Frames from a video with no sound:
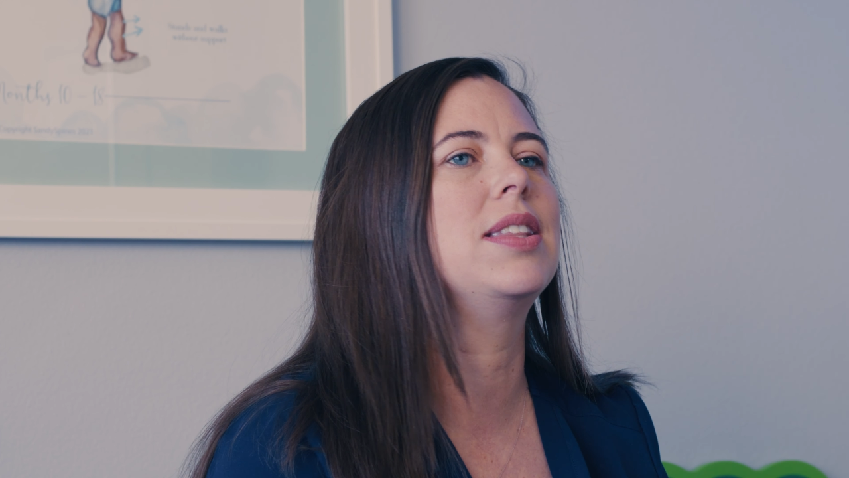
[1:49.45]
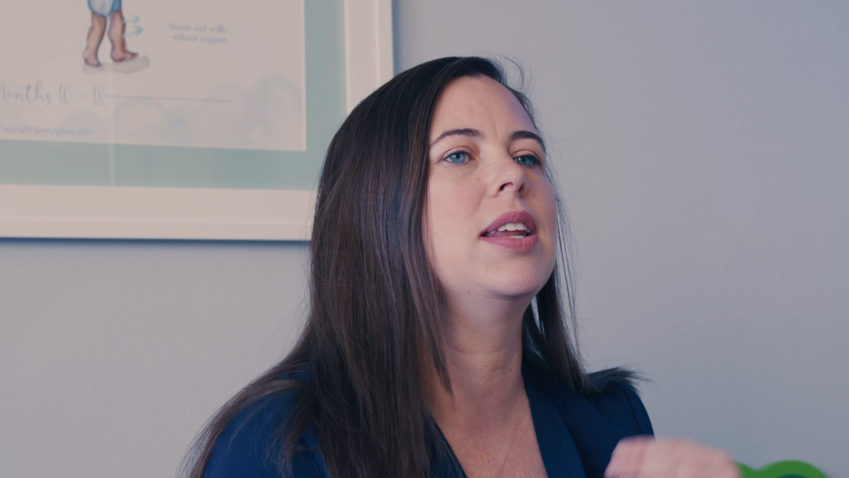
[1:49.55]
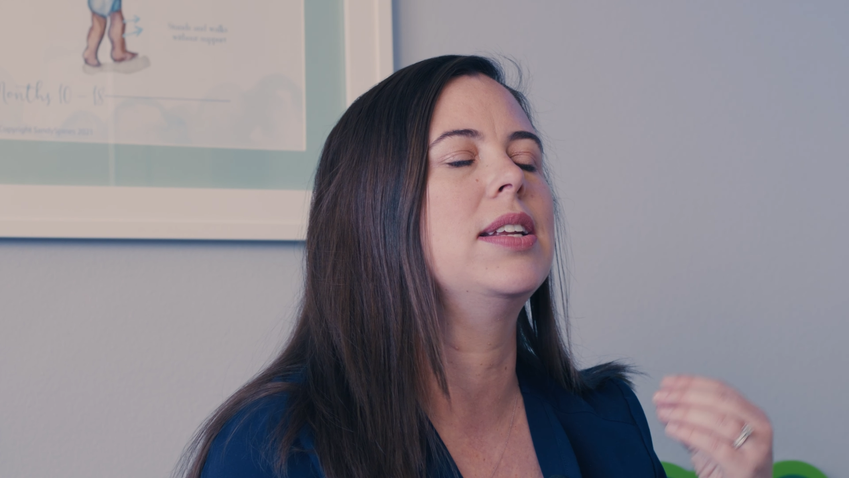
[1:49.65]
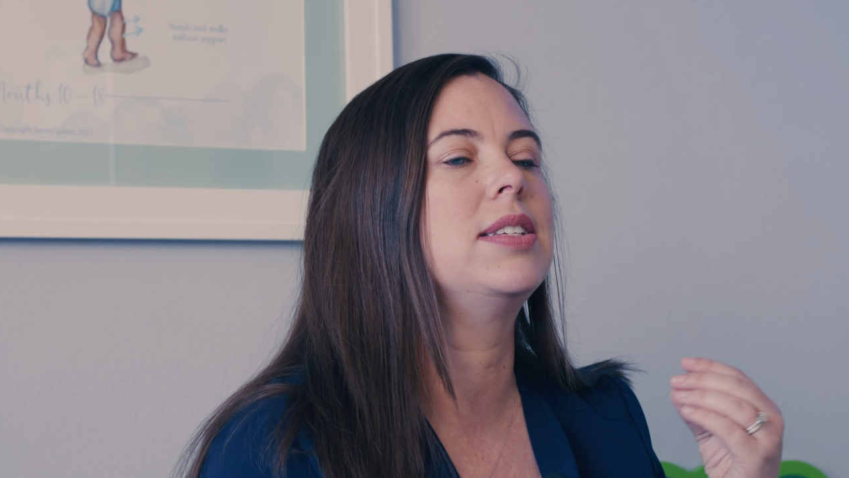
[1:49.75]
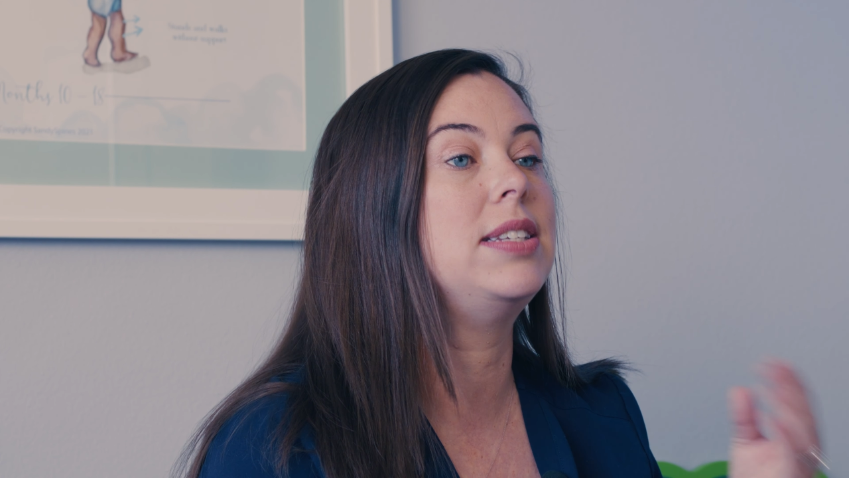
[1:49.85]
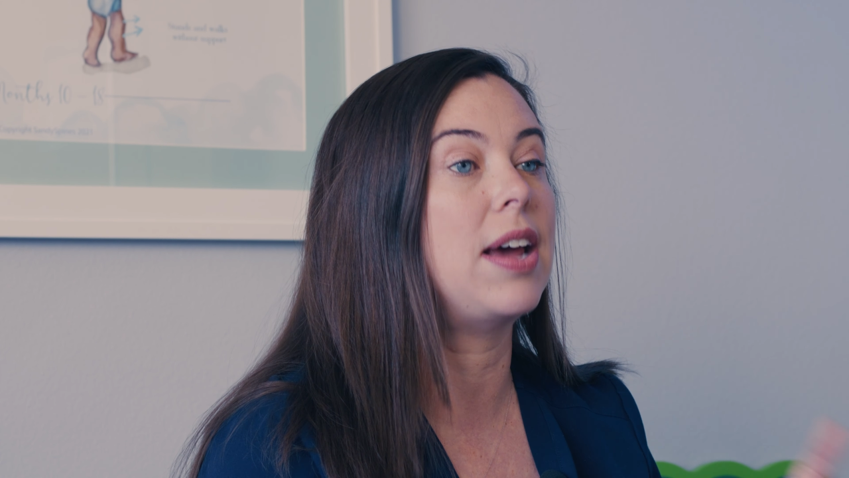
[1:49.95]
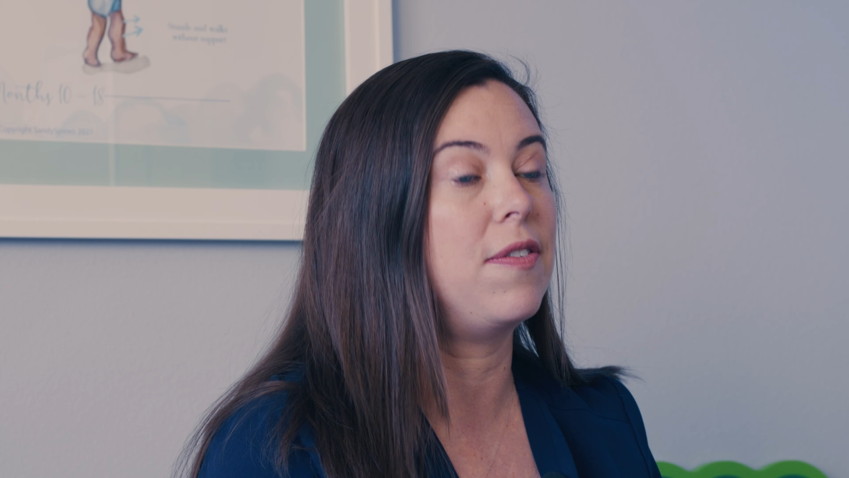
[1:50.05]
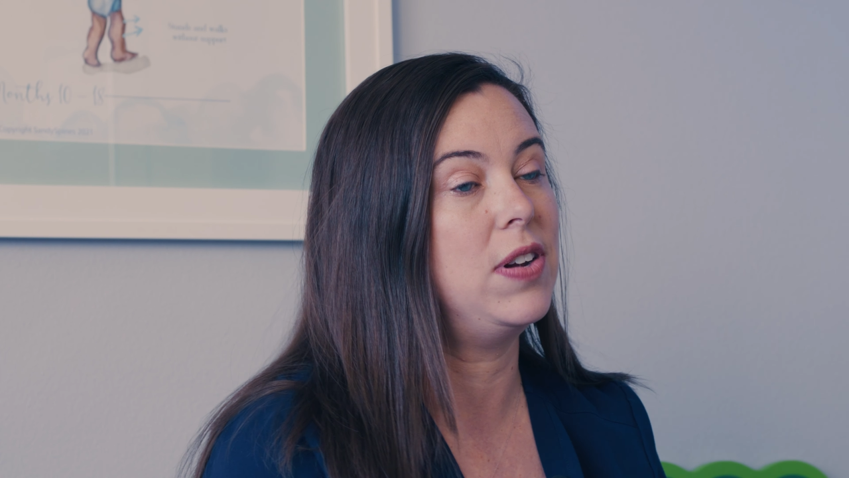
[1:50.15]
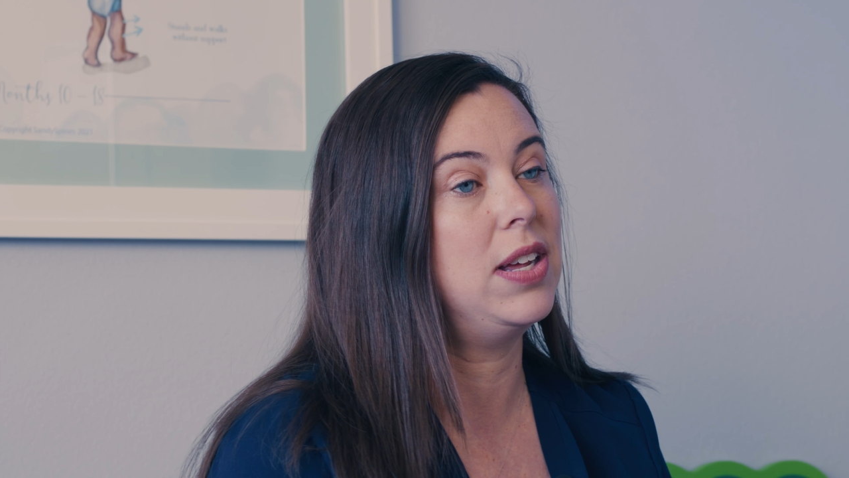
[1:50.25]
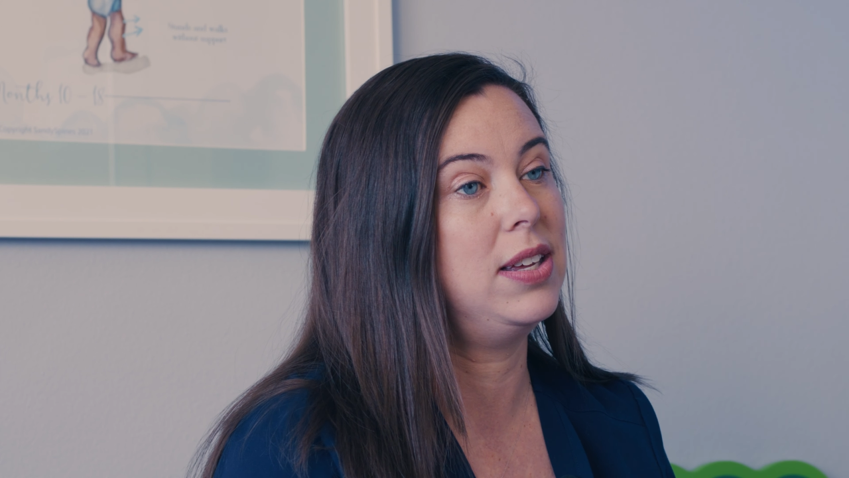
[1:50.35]
Then it's
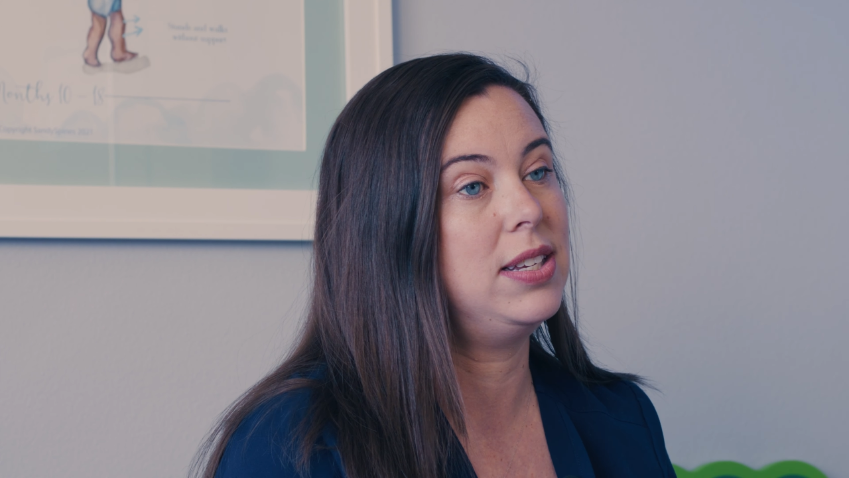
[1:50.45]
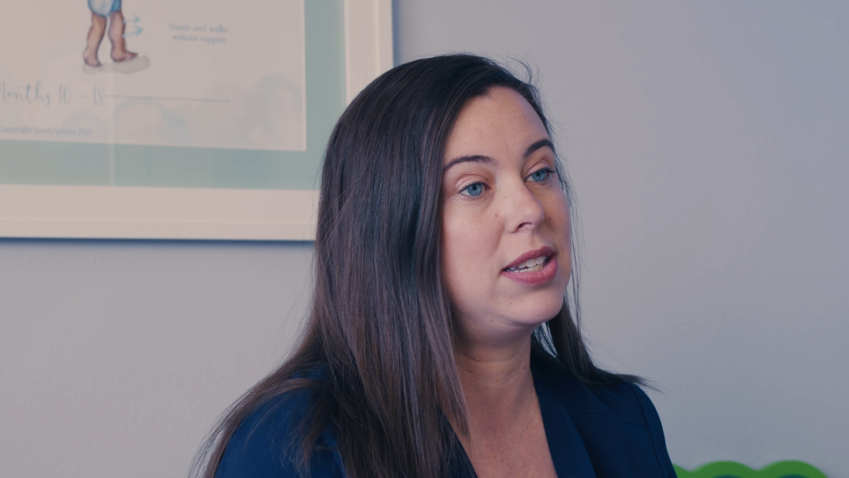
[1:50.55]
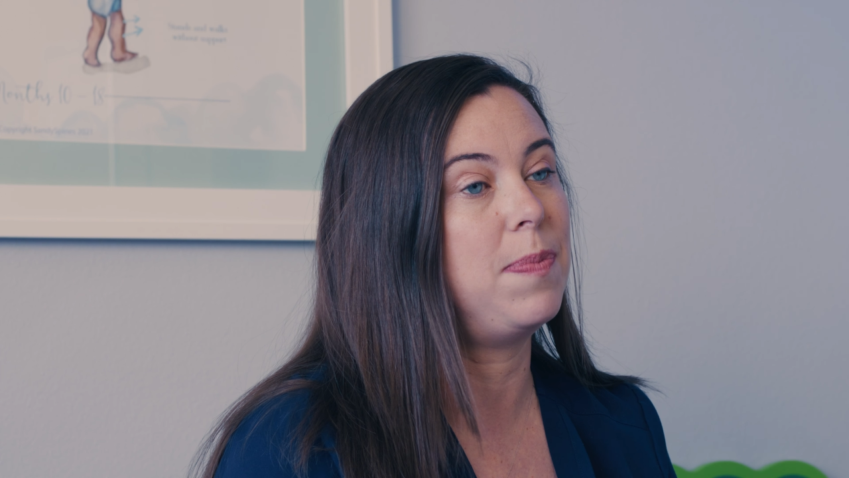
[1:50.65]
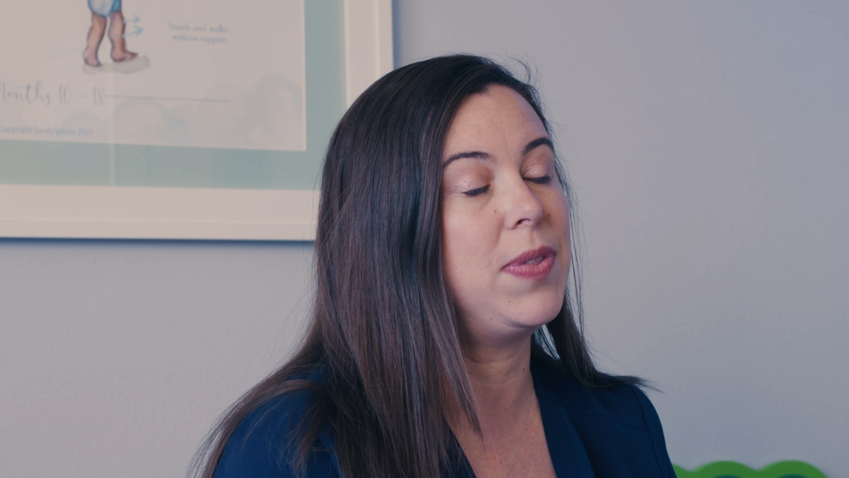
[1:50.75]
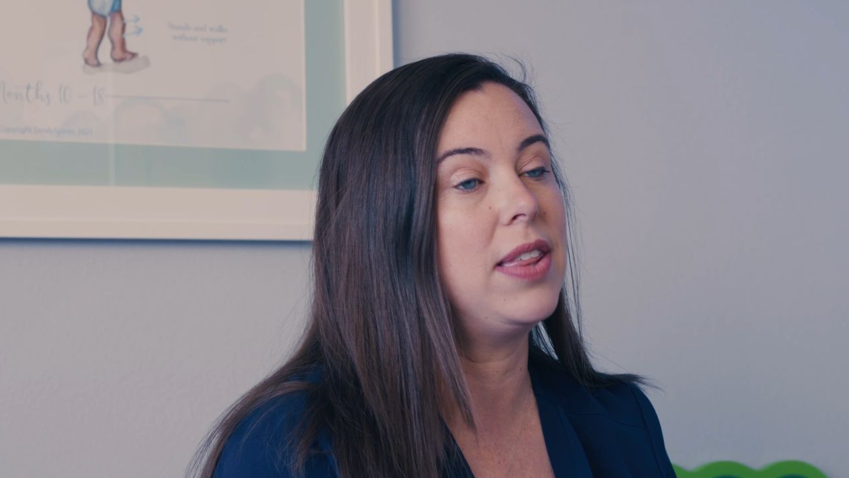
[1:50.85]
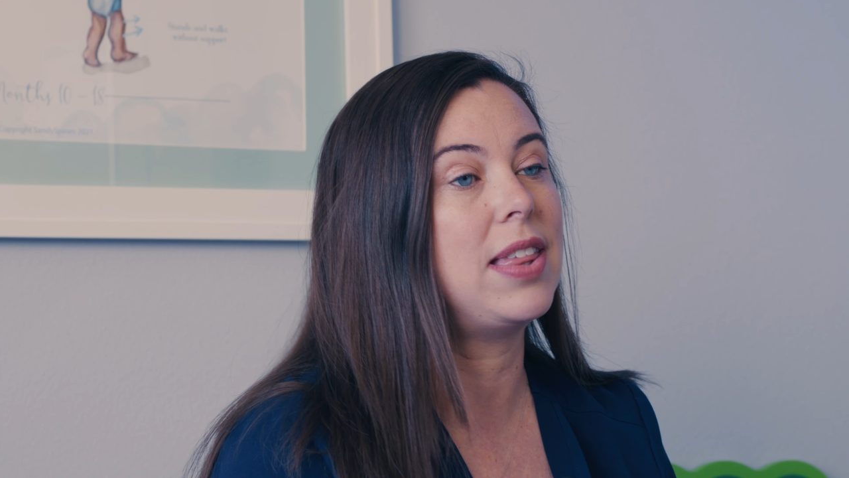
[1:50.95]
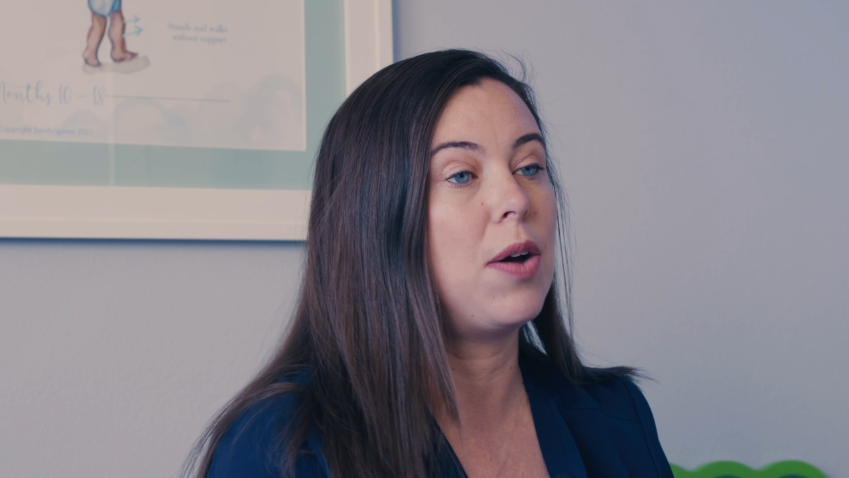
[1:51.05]
definitely something